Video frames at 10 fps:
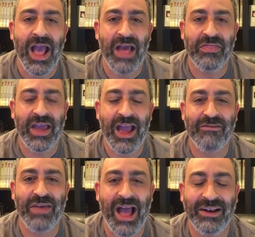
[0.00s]
and they
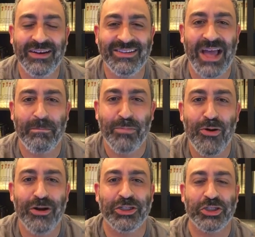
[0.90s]
have that
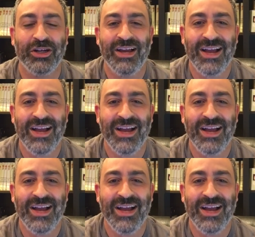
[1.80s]
push